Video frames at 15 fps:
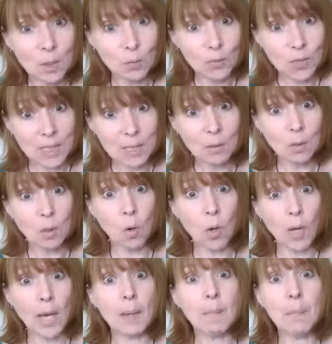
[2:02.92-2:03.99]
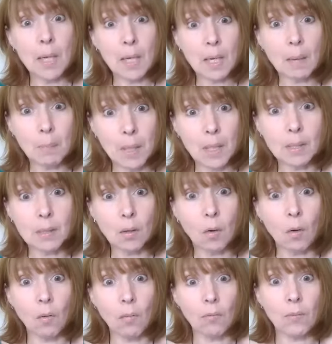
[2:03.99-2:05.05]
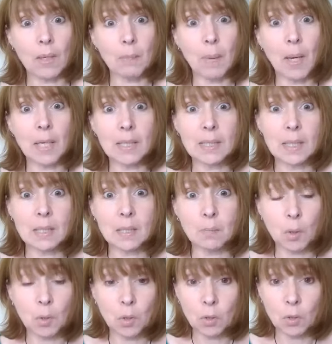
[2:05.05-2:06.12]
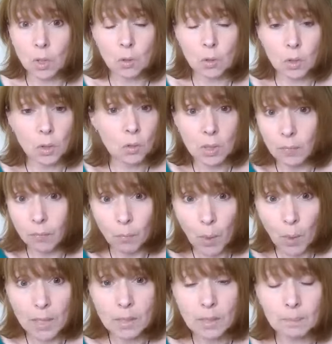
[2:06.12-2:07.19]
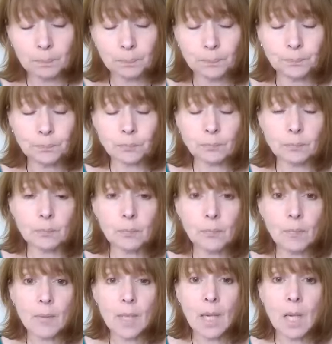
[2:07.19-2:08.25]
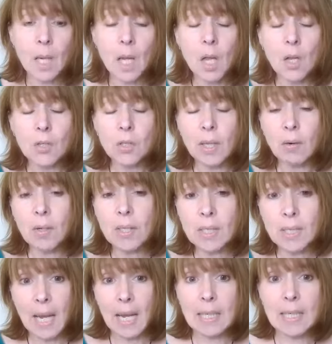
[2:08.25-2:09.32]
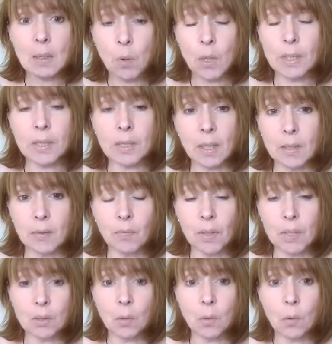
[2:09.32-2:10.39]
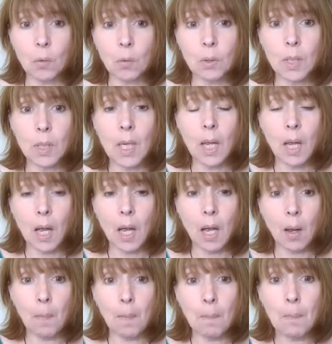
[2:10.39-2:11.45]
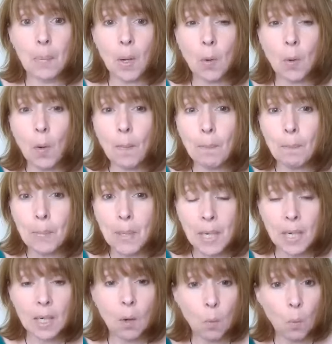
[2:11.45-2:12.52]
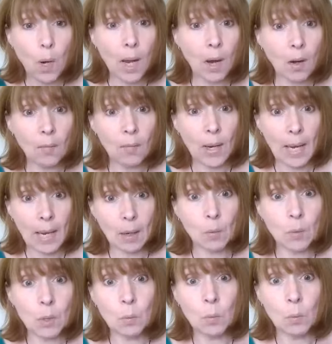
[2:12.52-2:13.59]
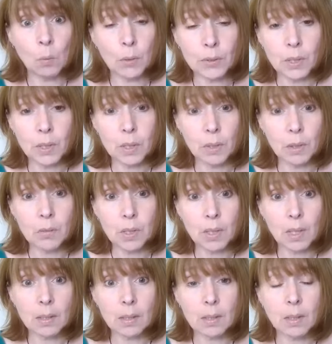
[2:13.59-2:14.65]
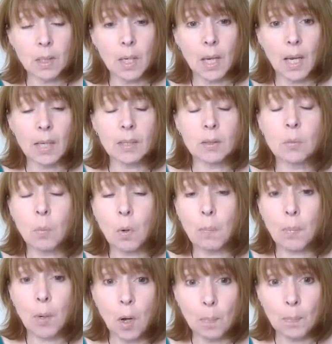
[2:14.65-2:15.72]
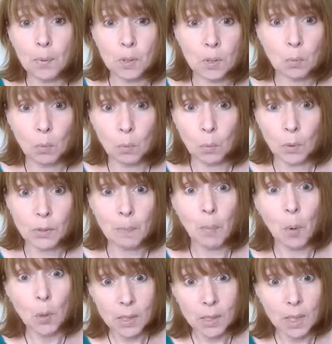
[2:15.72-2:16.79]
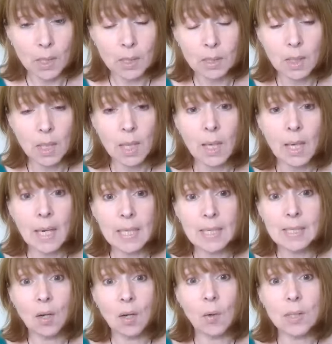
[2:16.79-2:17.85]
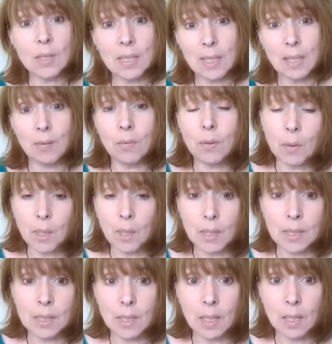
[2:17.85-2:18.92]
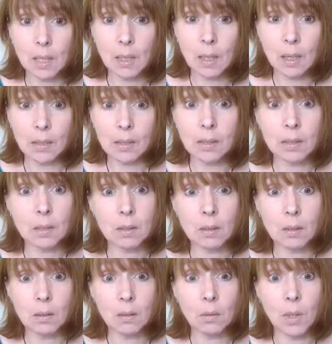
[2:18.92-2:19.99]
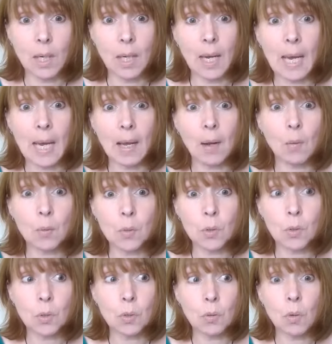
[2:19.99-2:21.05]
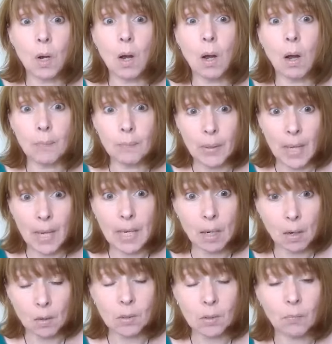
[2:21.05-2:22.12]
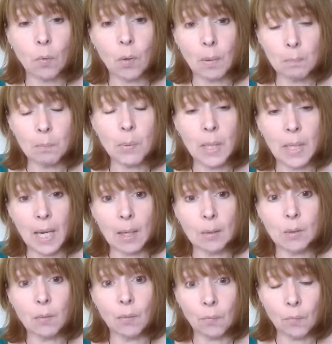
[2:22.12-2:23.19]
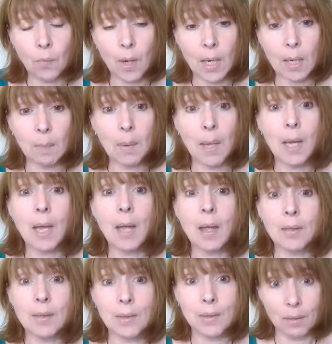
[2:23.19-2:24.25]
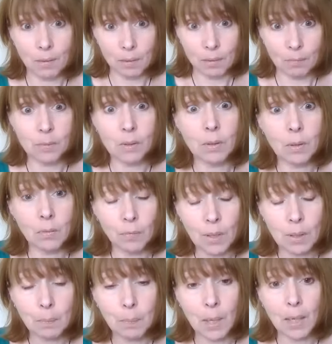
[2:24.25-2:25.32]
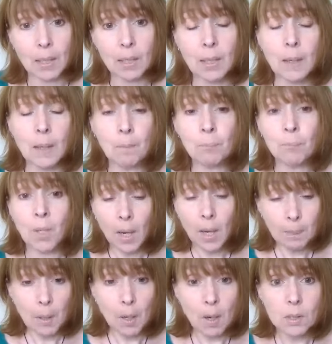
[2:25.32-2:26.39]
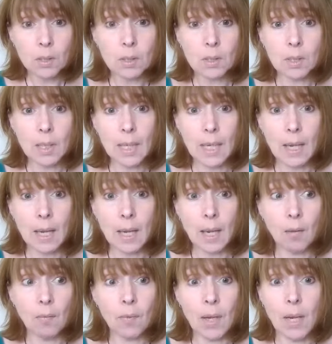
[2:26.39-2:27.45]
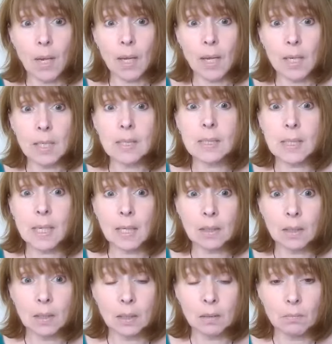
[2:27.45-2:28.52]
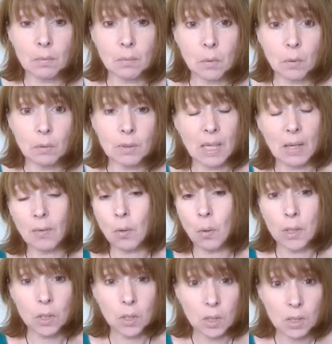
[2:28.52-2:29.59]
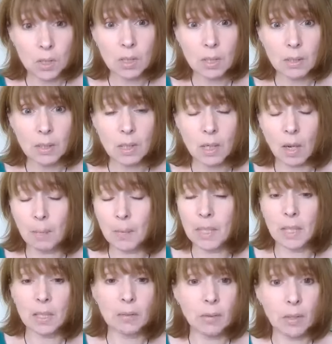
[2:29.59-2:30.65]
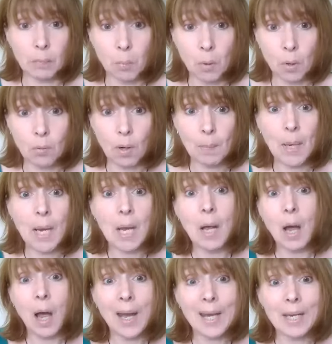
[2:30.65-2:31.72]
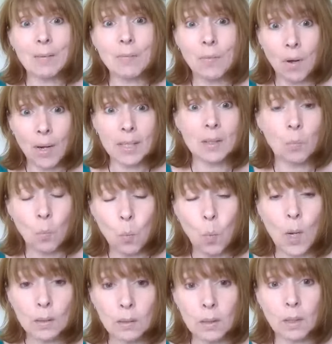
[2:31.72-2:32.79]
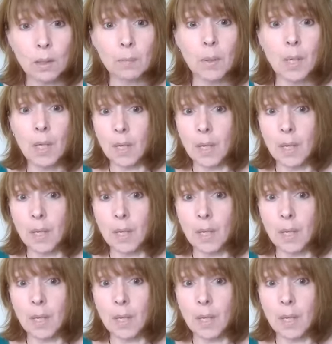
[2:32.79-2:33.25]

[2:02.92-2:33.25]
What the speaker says: you've still got a bigger bit of feedback and testimonial that you can use in different ways. So there isn't any one size fits all, but being aware of how you will want to use it and to what purpose you will want to put it is going to give you an idea as to how to A, ask for it, and B, how to frame the feedback. I personally have a standard set of questions that come at the end of any program. I invite and welcome